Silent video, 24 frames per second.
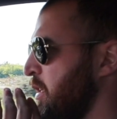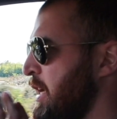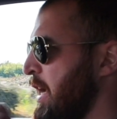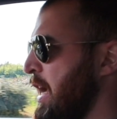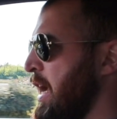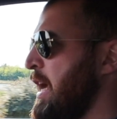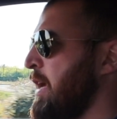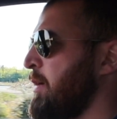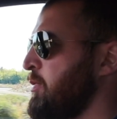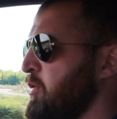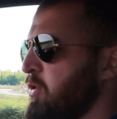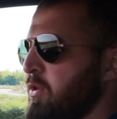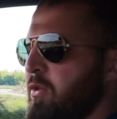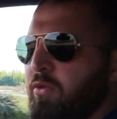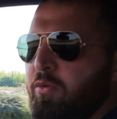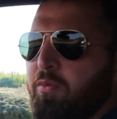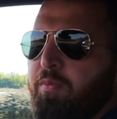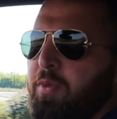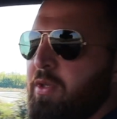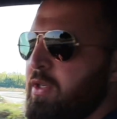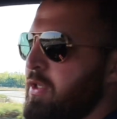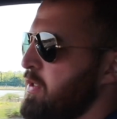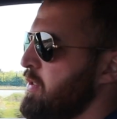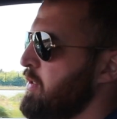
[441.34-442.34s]
an
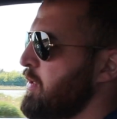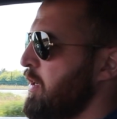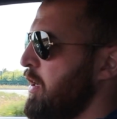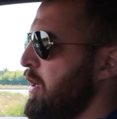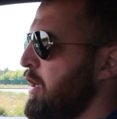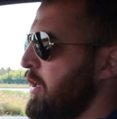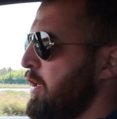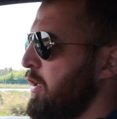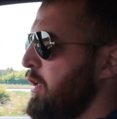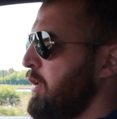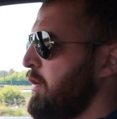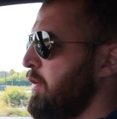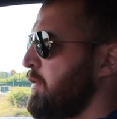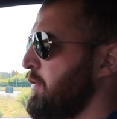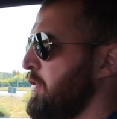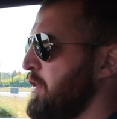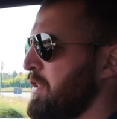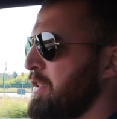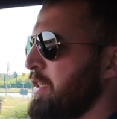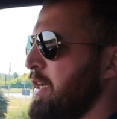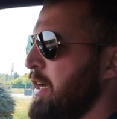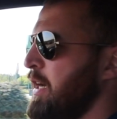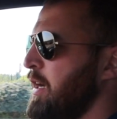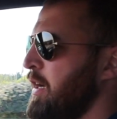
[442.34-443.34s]
absolute beast. I love
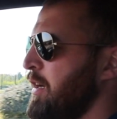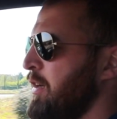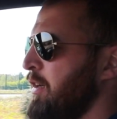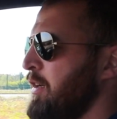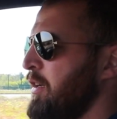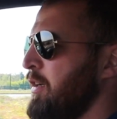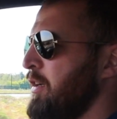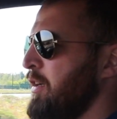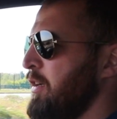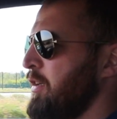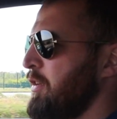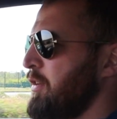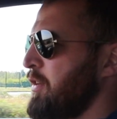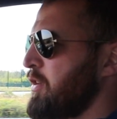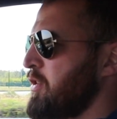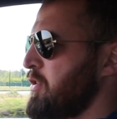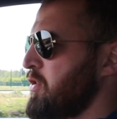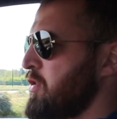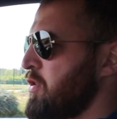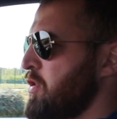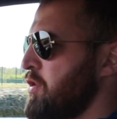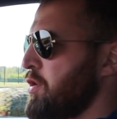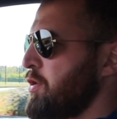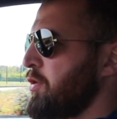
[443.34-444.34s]
this car.
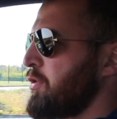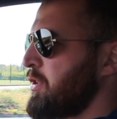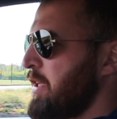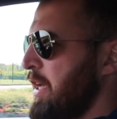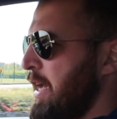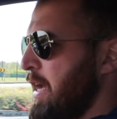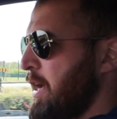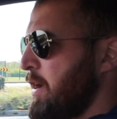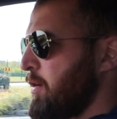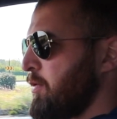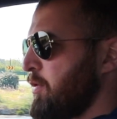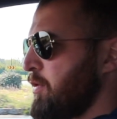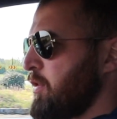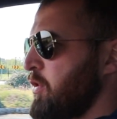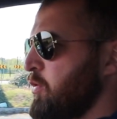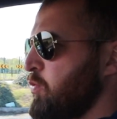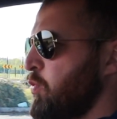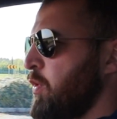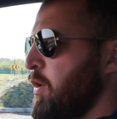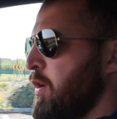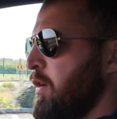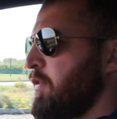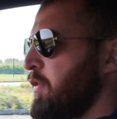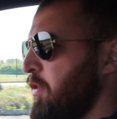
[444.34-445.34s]
There's no doubt it's
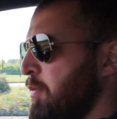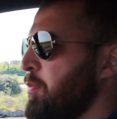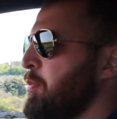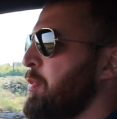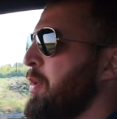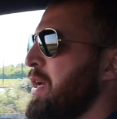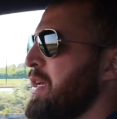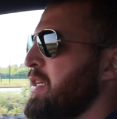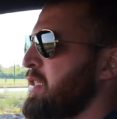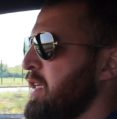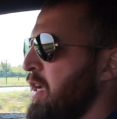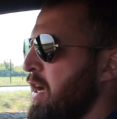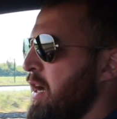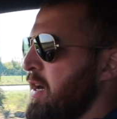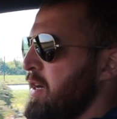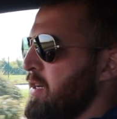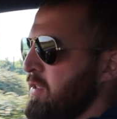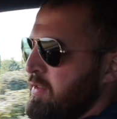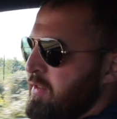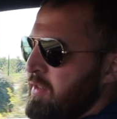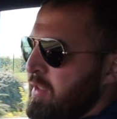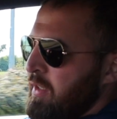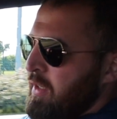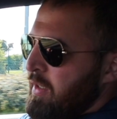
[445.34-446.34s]
one of the best
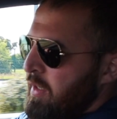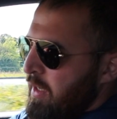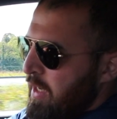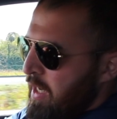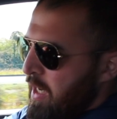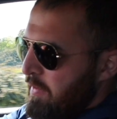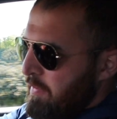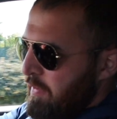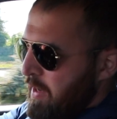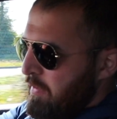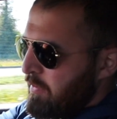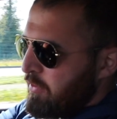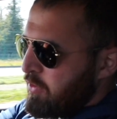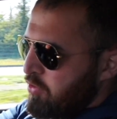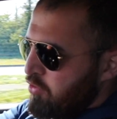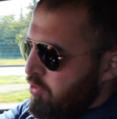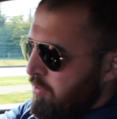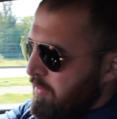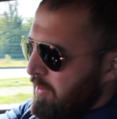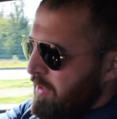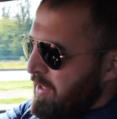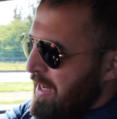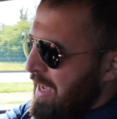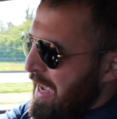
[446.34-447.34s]
cars I've ever
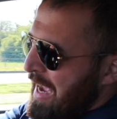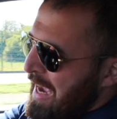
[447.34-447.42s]
driven.